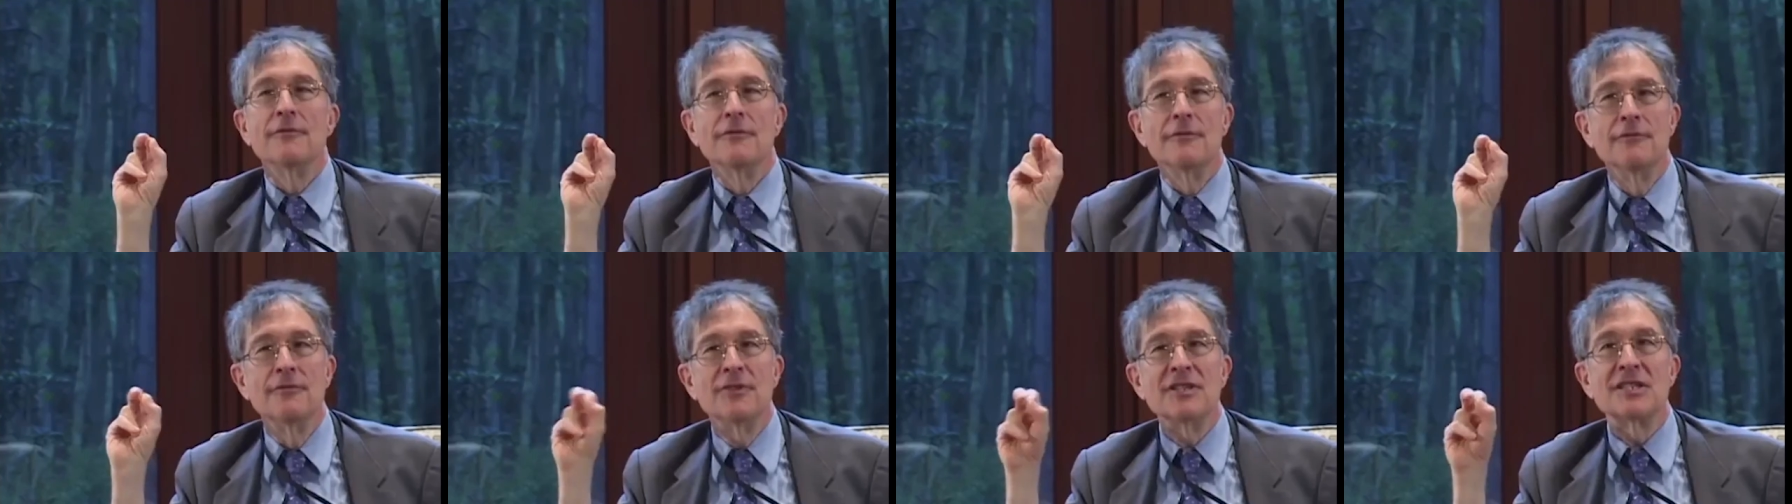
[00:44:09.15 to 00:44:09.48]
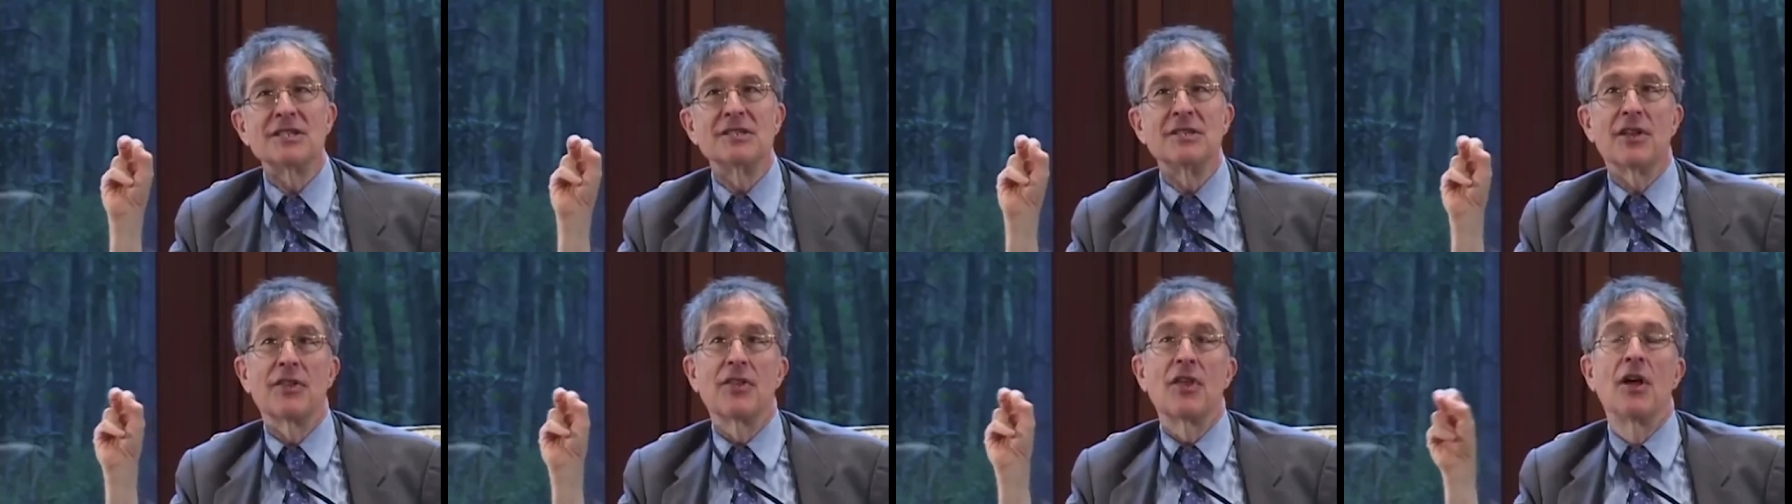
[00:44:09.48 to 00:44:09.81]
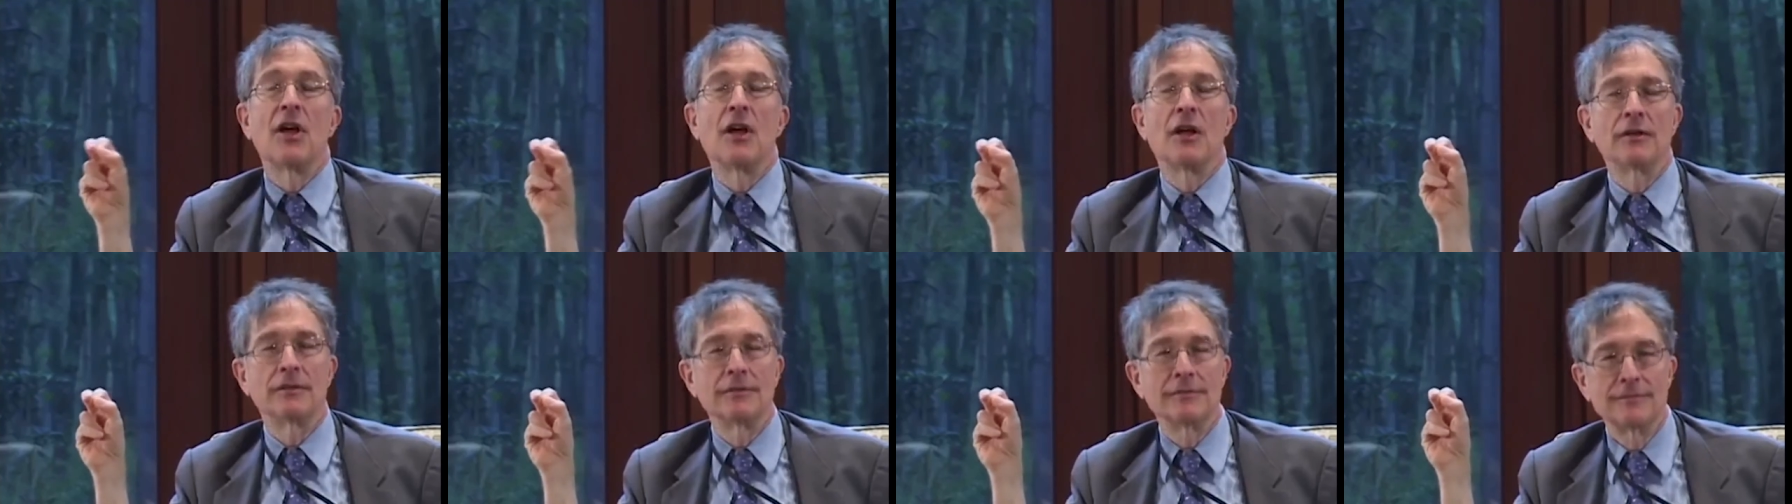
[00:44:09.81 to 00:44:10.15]

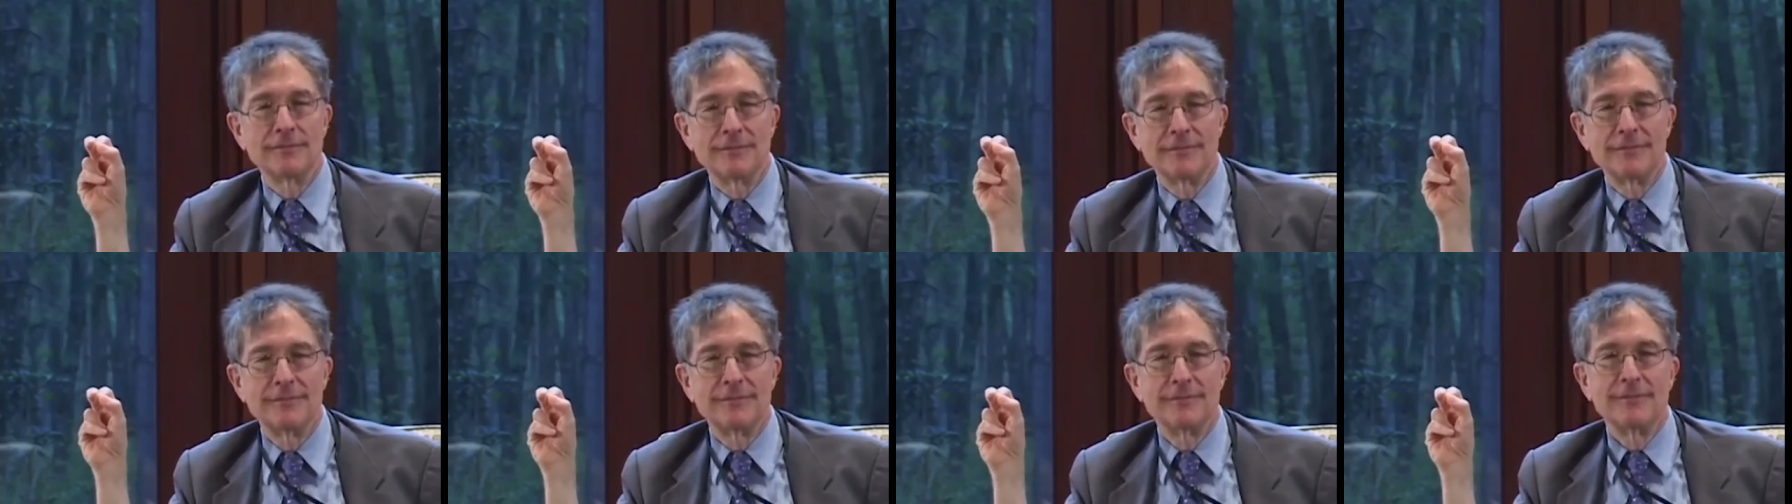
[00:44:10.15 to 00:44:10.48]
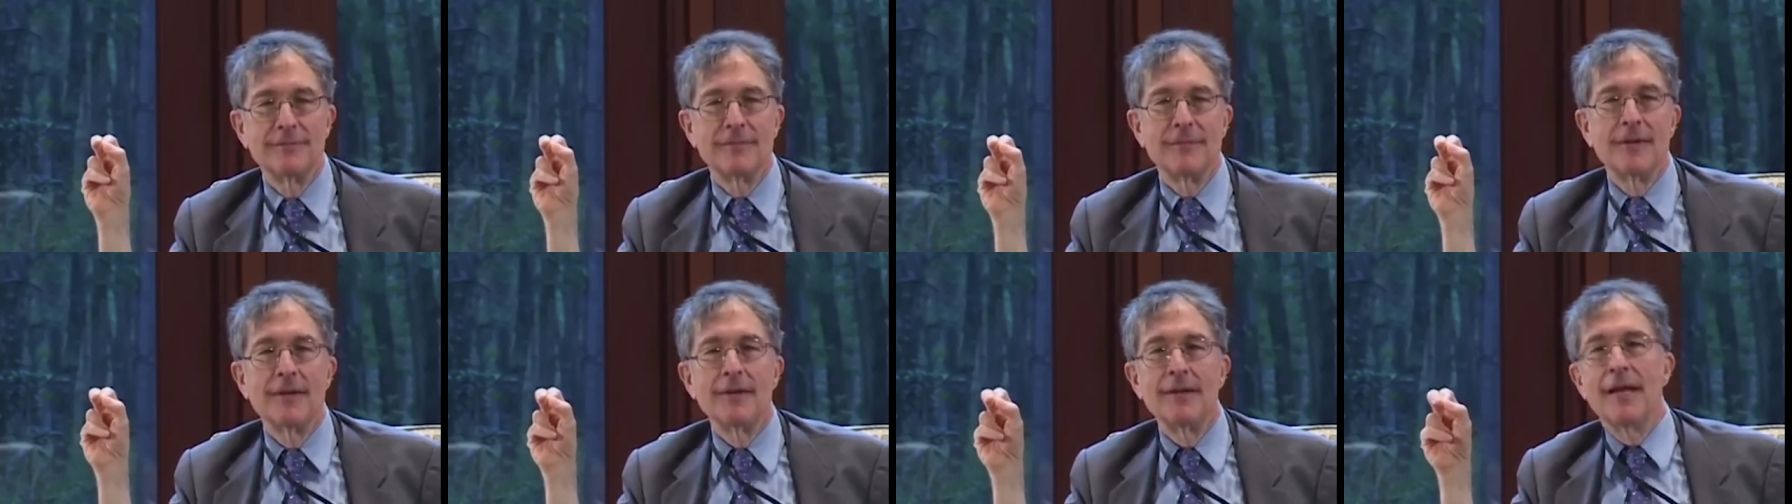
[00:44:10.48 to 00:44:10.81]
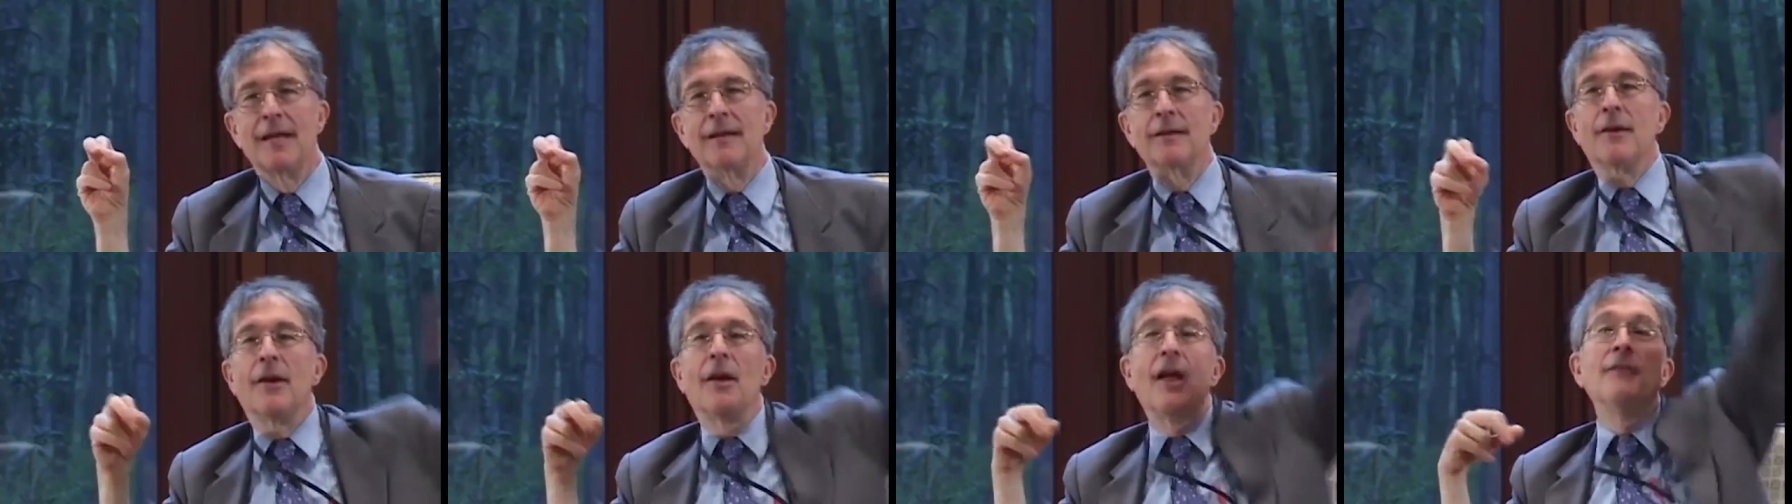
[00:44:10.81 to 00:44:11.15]
Visnathan?
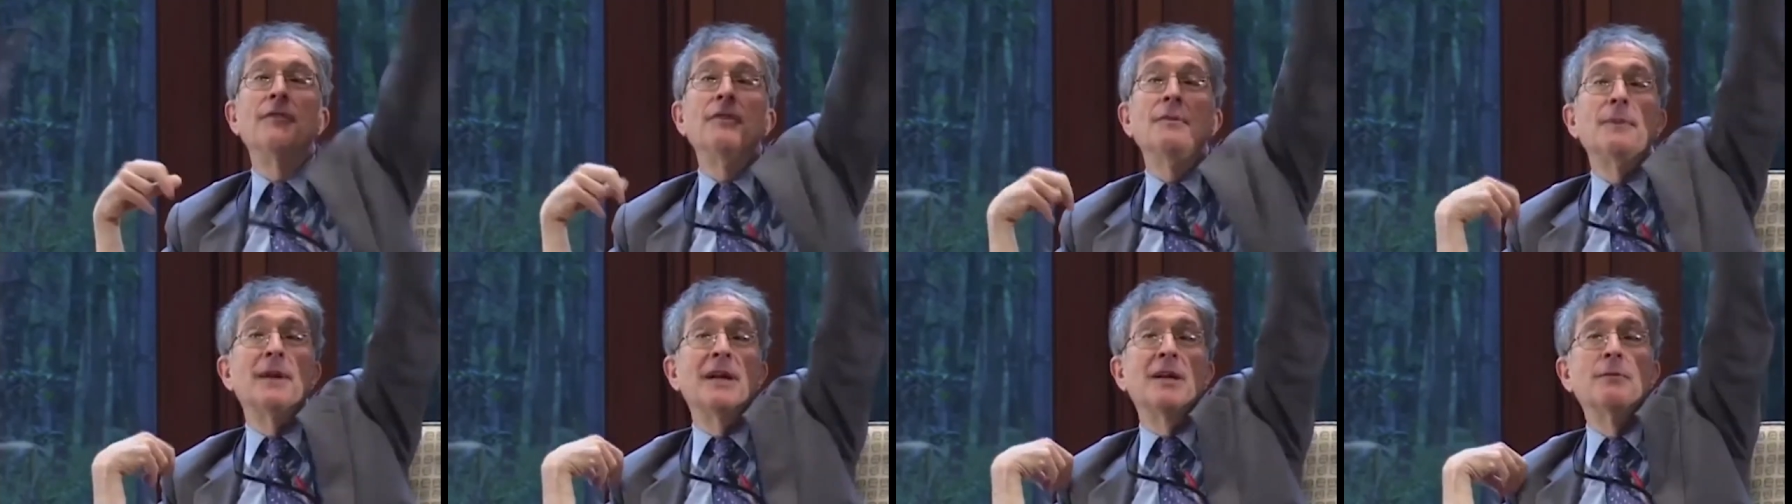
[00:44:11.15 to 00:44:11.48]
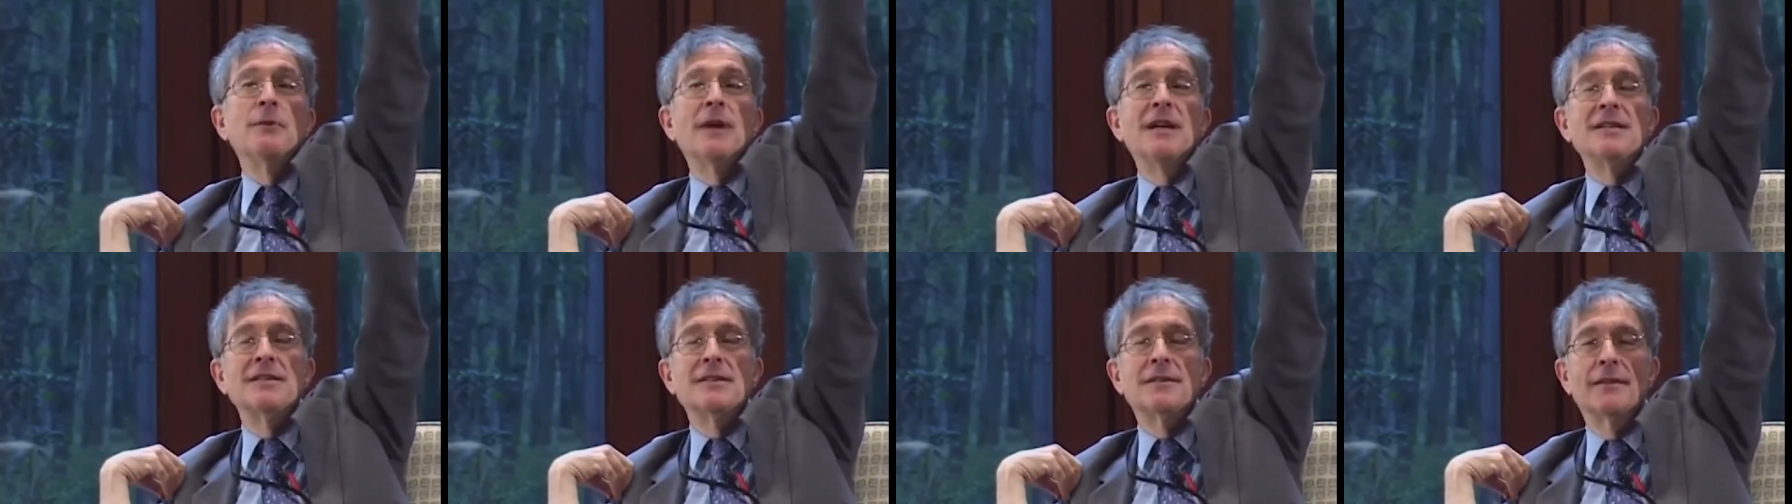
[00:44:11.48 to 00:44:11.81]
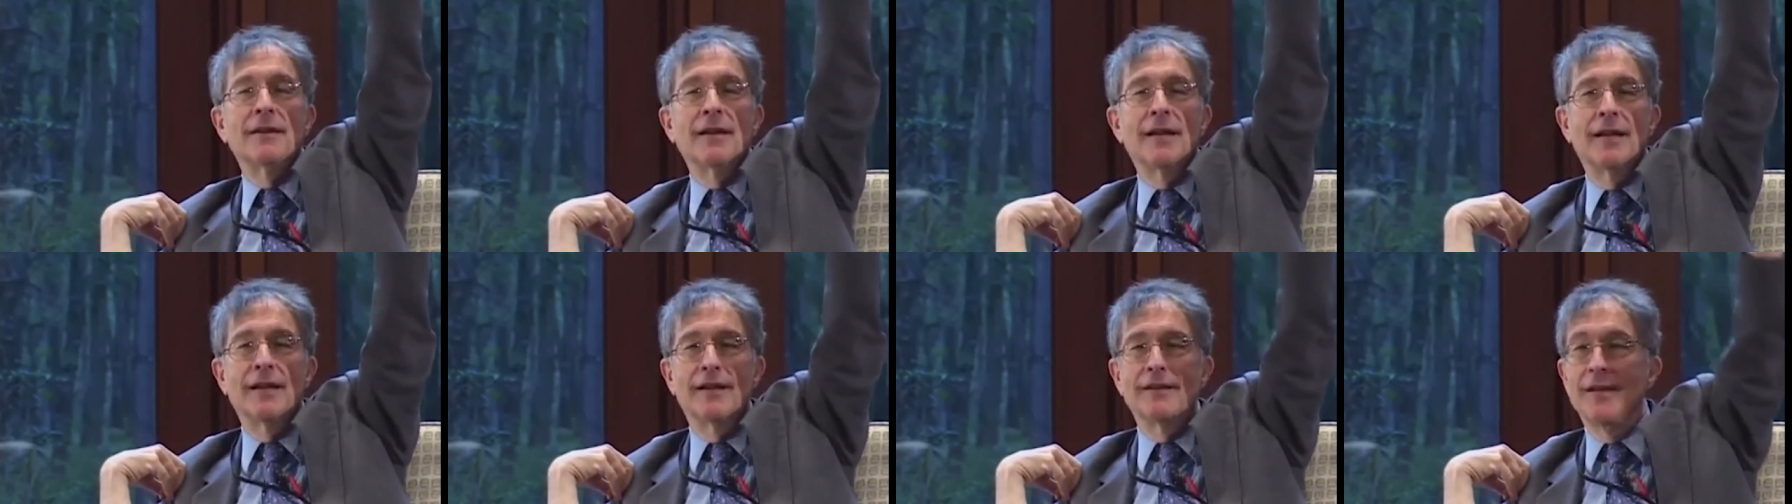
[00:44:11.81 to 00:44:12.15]
And everybody raised their
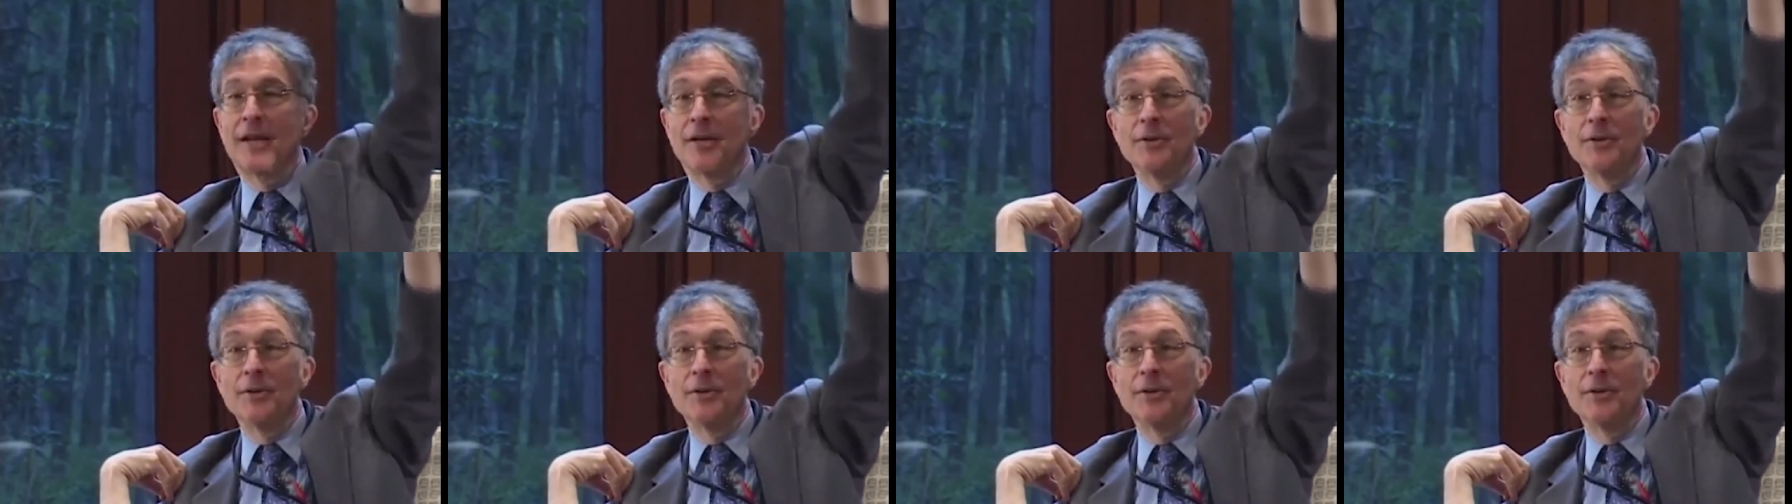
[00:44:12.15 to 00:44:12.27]
hand.